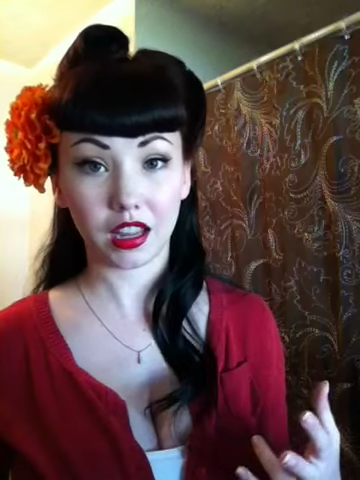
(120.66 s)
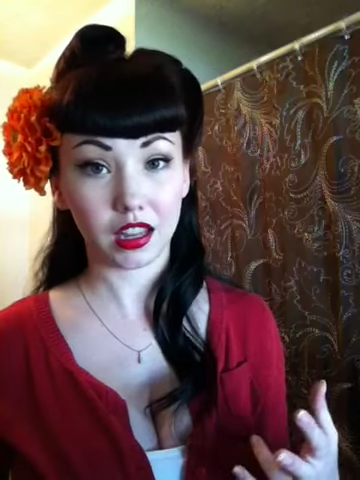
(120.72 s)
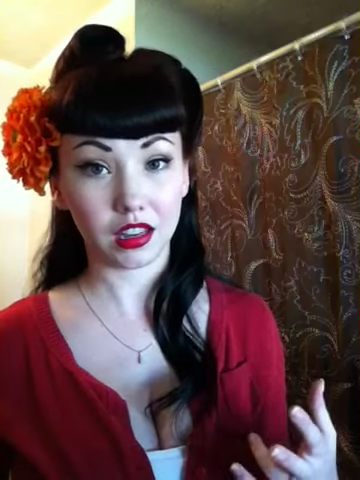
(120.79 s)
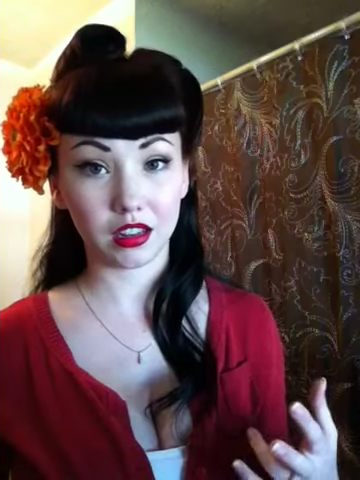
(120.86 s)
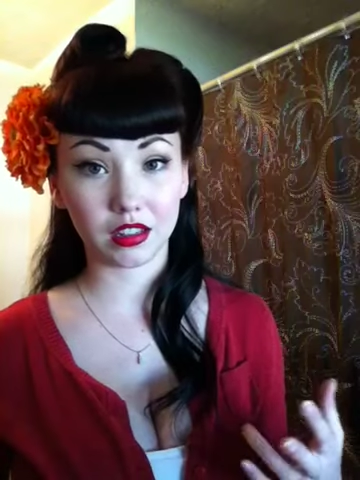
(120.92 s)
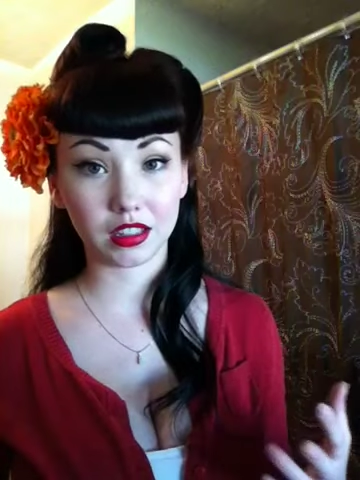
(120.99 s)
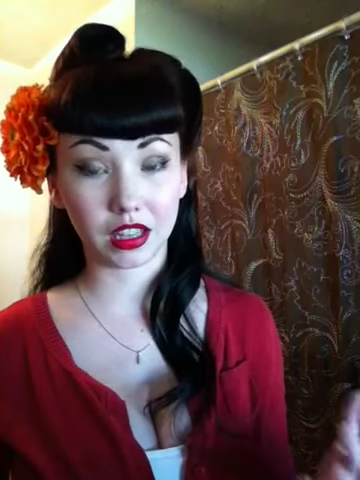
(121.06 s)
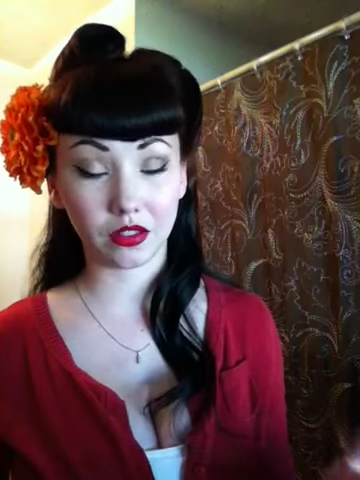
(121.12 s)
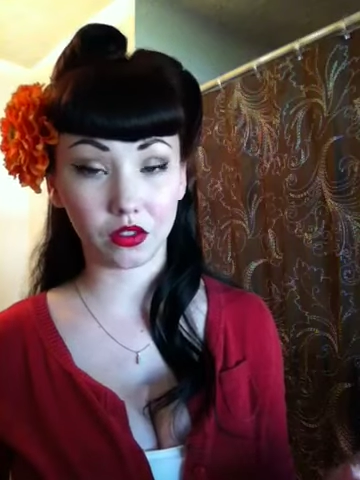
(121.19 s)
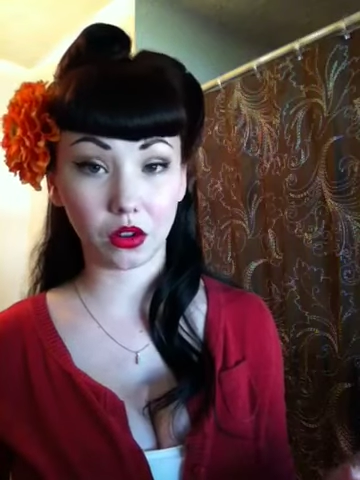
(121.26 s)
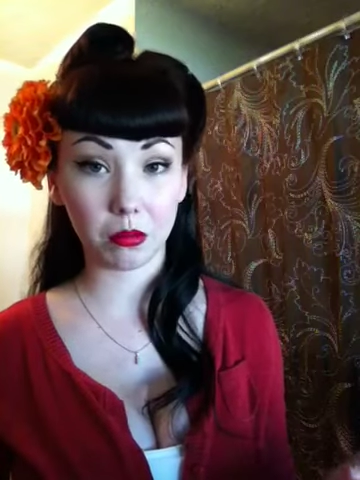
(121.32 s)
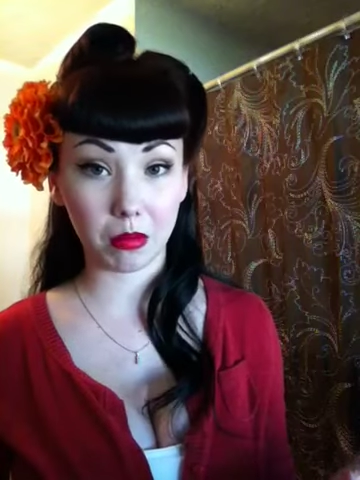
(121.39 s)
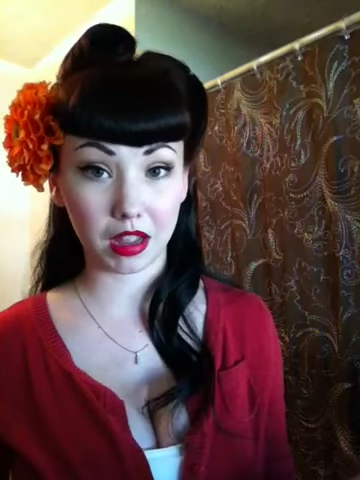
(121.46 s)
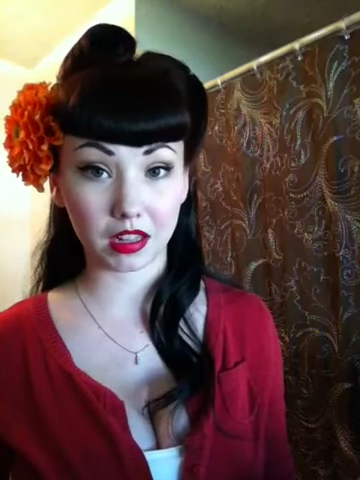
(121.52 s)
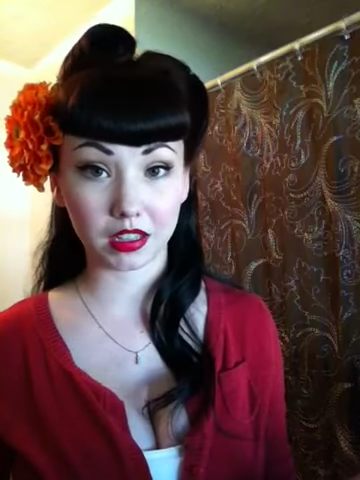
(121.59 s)
in
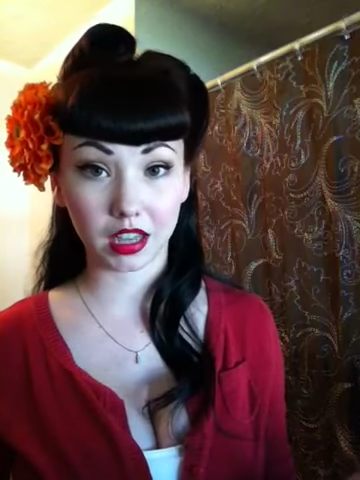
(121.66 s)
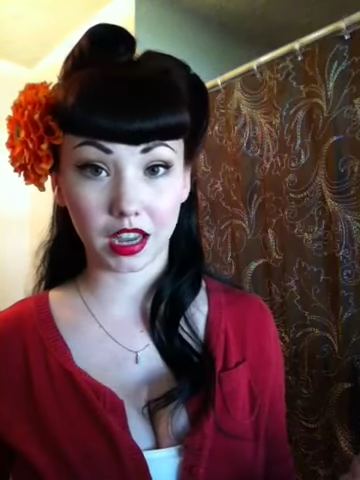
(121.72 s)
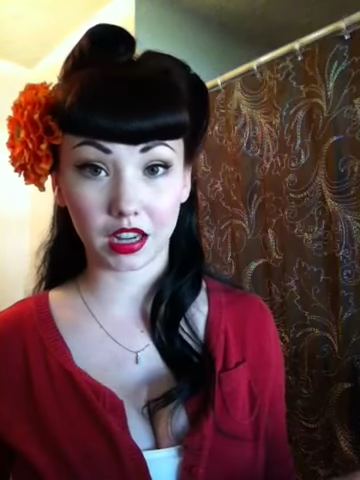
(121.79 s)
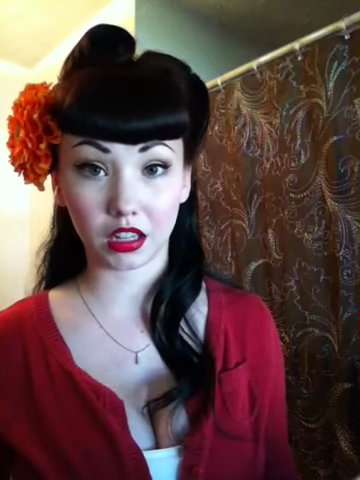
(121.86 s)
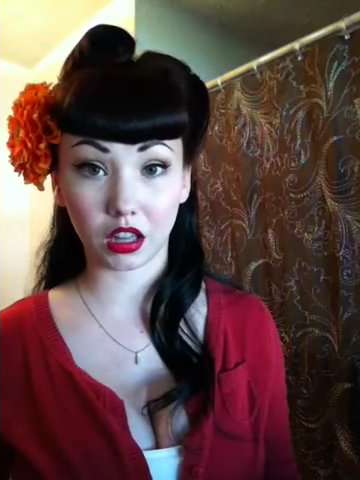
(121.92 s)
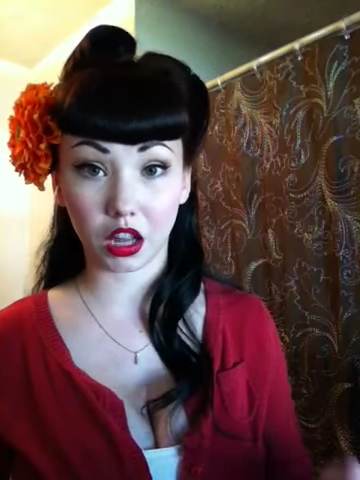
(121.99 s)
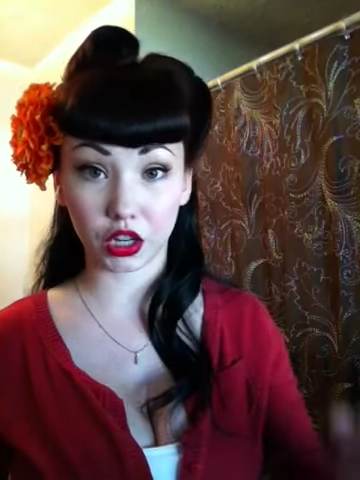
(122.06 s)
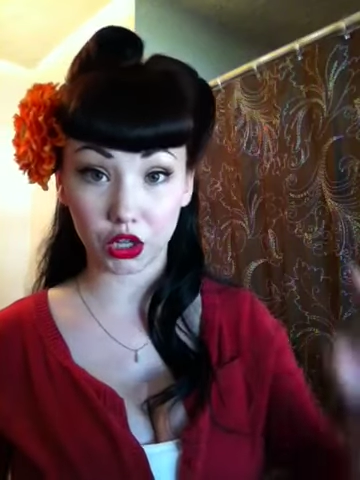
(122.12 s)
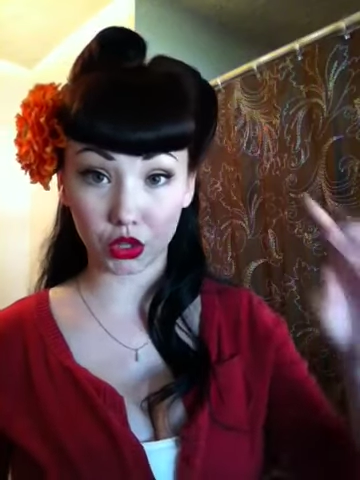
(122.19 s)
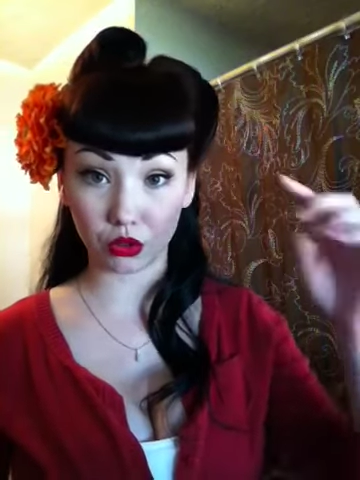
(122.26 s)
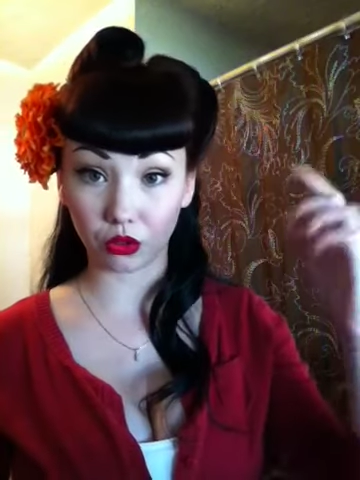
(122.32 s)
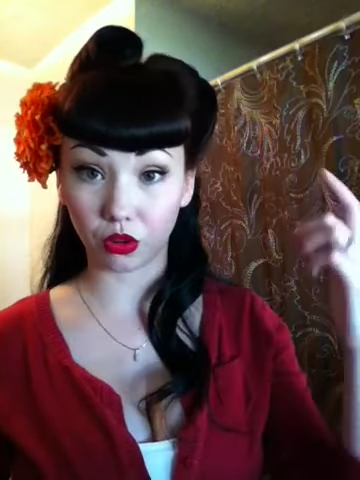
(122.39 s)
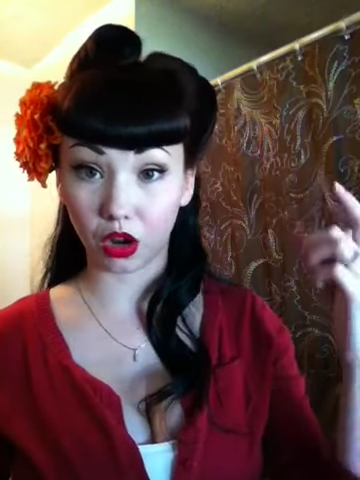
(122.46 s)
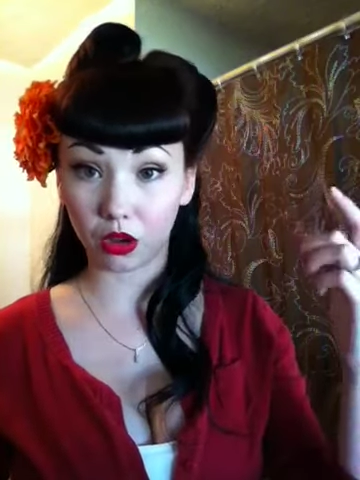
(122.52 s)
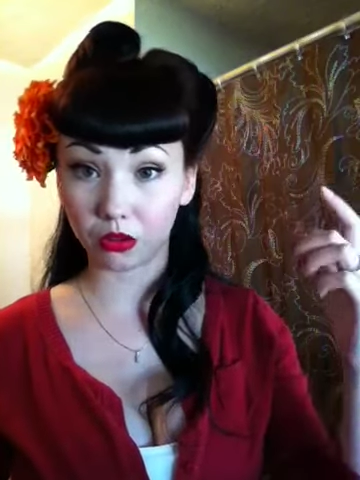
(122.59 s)
several months, I had a lot of new
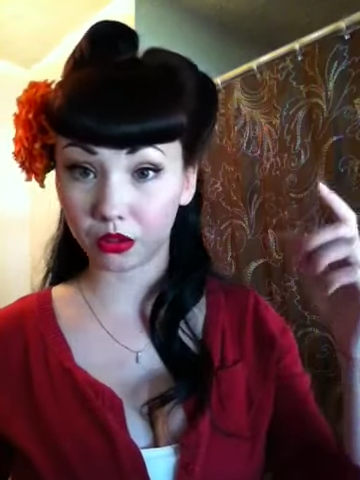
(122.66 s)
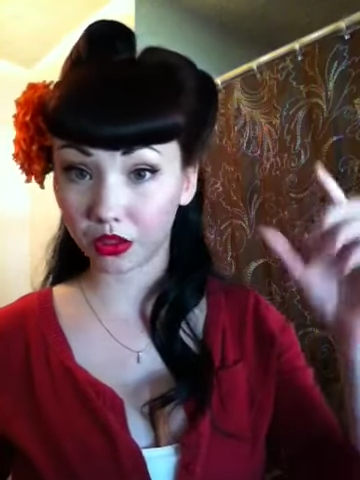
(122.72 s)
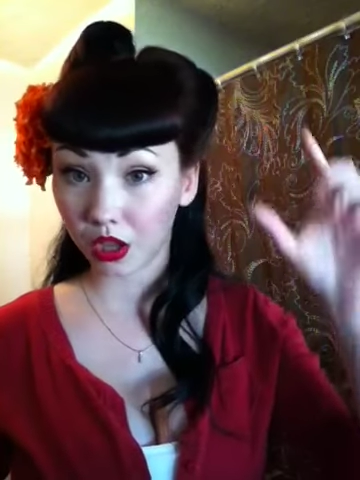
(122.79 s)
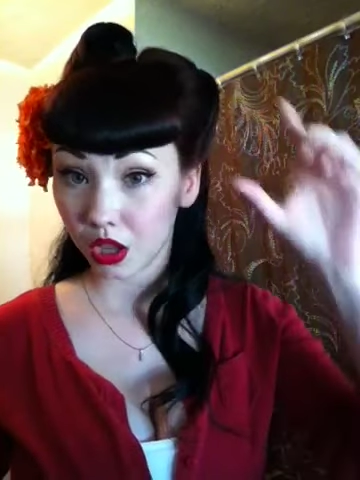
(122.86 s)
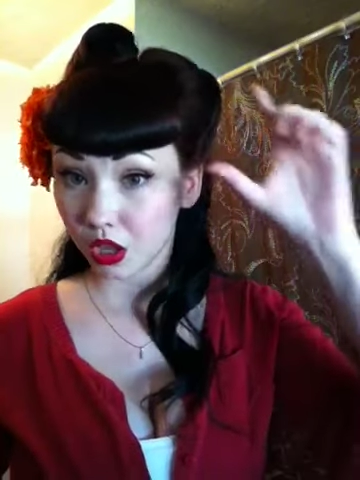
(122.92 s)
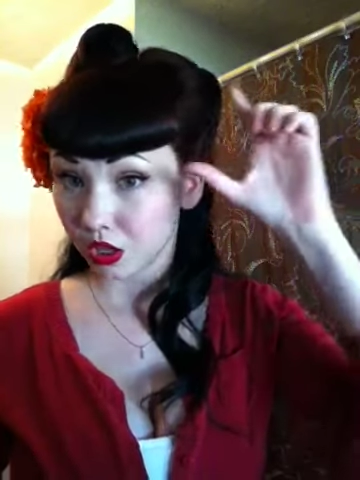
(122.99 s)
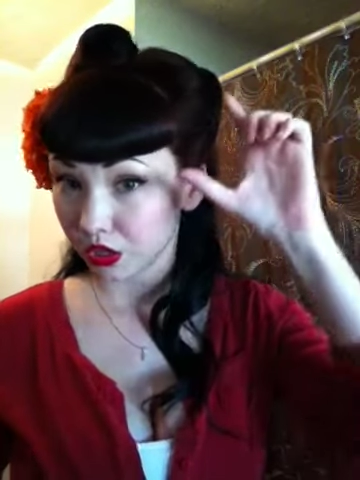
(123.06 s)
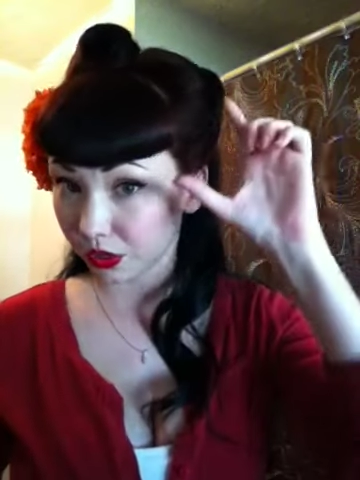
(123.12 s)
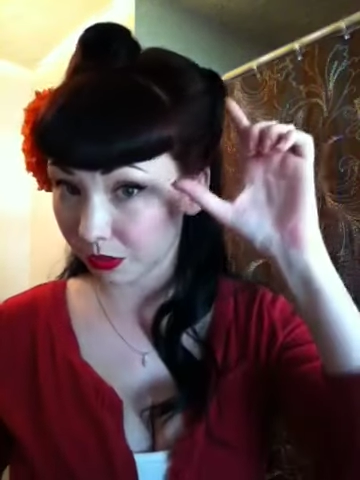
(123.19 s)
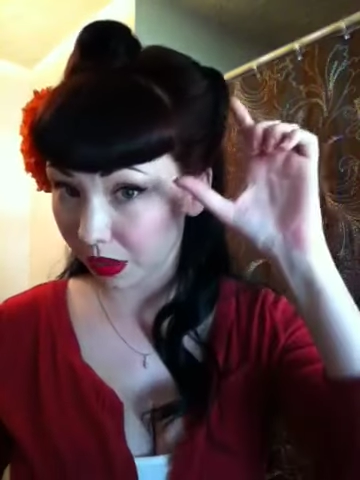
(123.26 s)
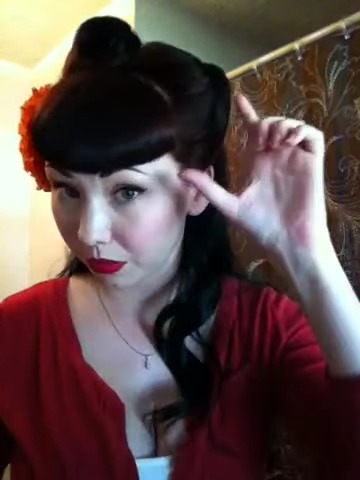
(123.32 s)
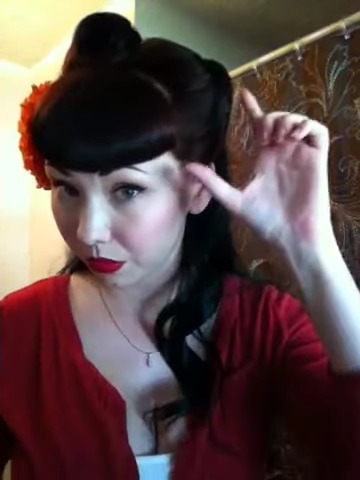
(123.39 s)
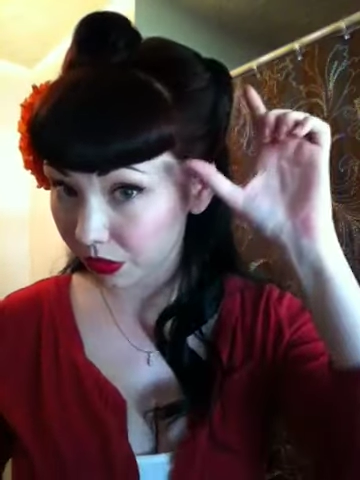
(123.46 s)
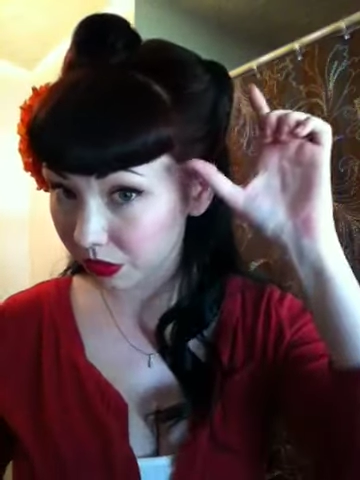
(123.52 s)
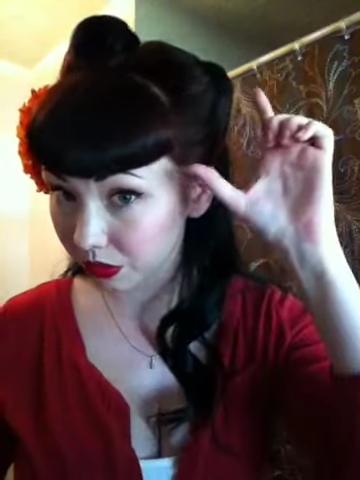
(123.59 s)
growth, so
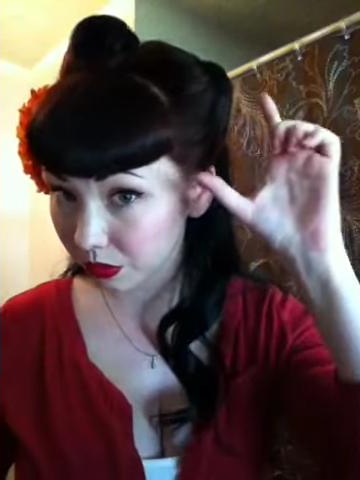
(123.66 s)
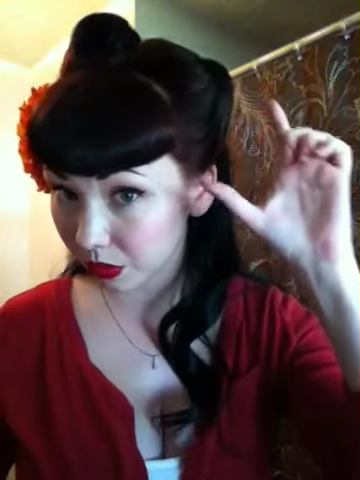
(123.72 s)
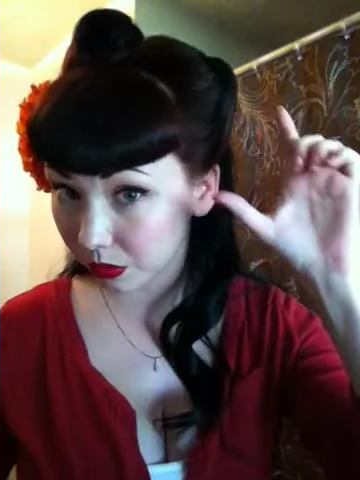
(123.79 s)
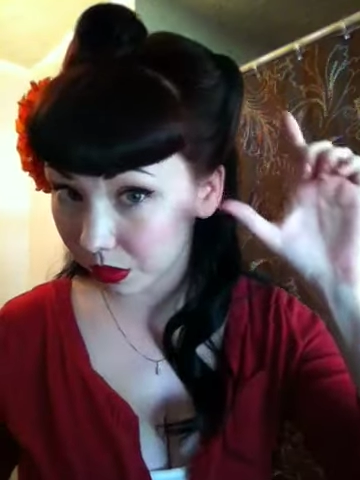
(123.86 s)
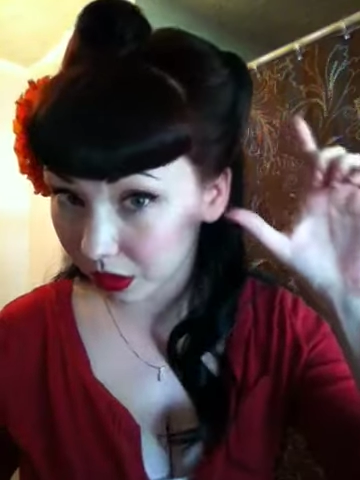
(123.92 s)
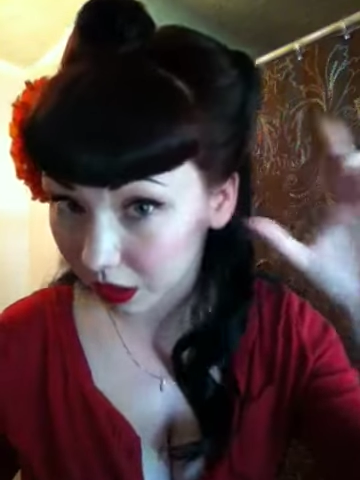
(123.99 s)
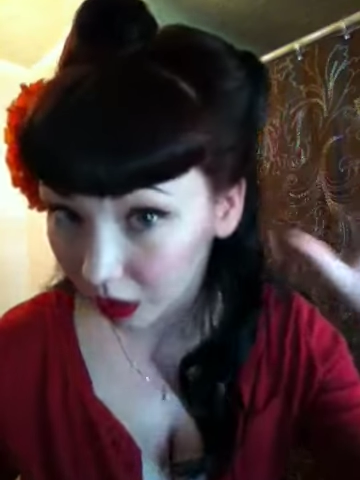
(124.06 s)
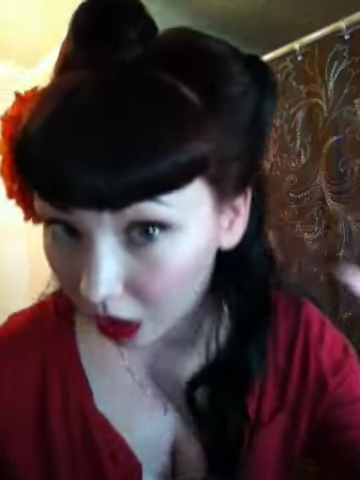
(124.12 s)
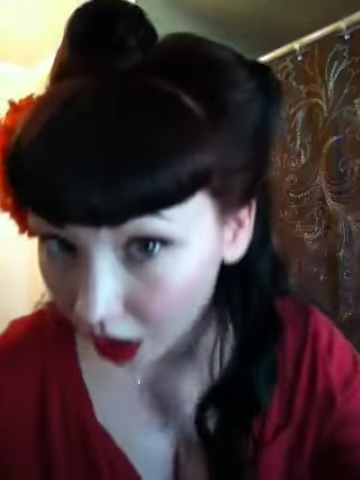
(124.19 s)
my roots were really